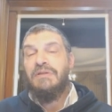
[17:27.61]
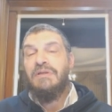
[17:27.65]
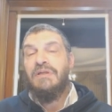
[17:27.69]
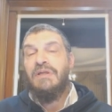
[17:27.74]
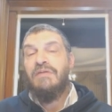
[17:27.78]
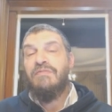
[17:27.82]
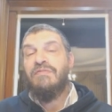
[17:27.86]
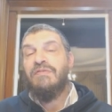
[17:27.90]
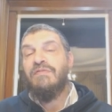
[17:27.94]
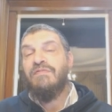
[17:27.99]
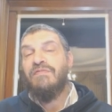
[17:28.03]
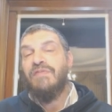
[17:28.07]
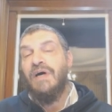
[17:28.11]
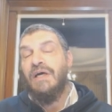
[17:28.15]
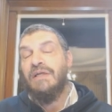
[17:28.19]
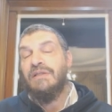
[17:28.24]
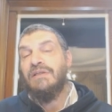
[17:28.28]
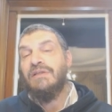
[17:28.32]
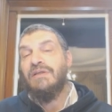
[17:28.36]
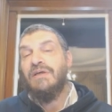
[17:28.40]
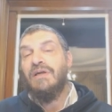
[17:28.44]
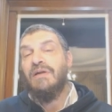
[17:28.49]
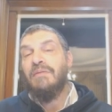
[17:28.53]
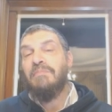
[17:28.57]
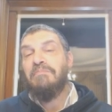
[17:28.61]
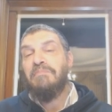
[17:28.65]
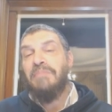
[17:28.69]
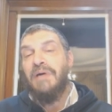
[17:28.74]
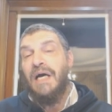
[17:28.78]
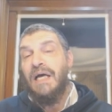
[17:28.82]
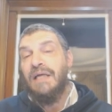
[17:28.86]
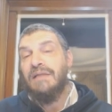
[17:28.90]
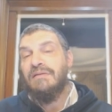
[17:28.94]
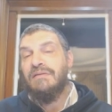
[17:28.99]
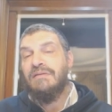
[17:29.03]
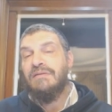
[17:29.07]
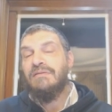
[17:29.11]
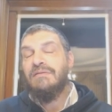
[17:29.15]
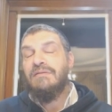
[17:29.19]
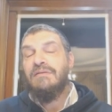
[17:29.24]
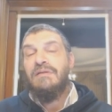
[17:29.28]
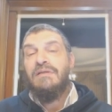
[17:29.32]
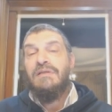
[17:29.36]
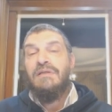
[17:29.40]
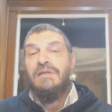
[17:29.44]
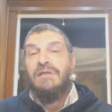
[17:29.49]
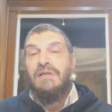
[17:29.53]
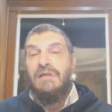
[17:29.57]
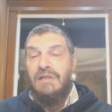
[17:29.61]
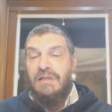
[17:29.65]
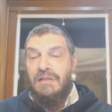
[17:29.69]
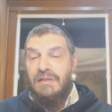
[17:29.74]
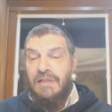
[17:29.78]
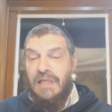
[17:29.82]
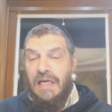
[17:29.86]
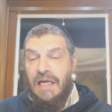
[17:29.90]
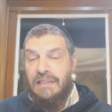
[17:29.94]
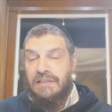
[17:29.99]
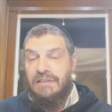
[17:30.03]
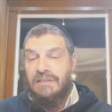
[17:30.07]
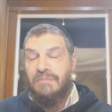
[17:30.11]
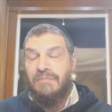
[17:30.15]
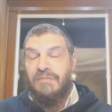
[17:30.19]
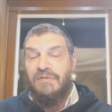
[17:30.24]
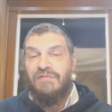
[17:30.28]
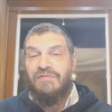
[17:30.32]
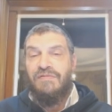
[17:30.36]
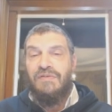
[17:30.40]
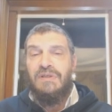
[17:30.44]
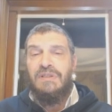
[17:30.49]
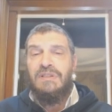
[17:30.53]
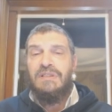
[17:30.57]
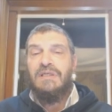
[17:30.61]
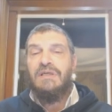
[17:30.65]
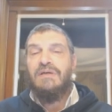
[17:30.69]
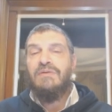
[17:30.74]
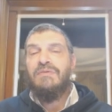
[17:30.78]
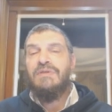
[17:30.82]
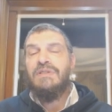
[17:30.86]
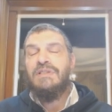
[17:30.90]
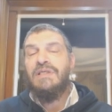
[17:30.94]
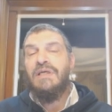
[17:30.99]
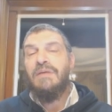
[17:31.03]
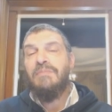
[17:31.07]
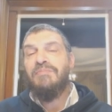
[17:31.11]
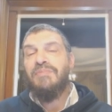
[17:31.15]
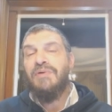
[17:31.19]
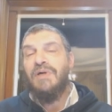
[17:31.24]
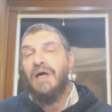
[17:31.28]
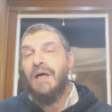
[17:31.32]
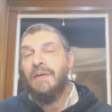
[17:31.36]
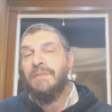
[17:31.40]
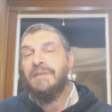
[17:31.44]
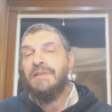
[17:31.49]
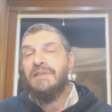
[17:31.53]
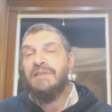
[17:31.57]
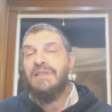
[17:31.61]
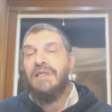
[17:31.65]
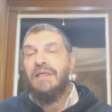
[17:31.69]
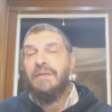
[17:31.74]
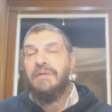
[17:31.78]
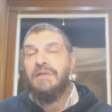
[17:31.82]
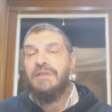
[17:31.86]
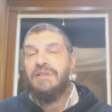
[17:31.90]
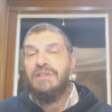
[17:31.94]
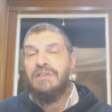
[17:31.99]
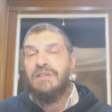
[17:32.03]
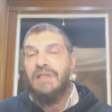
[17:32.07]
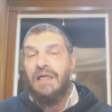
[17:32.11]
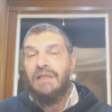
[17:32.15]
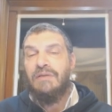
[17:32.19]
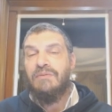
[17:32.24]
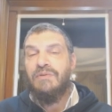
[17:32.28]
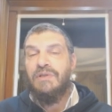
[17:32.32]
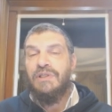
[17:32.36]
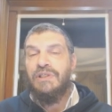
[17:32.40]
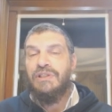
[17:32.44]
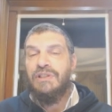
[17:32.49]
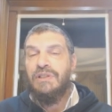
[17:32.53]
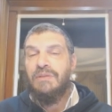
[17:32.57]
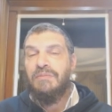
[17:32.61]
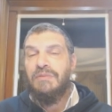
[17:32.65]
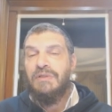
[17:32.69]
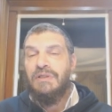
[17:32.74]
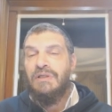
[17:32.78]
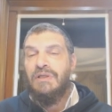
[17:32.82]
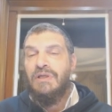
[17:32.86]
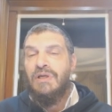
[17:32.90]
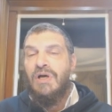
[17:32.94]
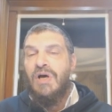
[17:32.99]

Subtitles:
And if you find it on a pot that's mevuzeh, we say probably this image is not worshipped.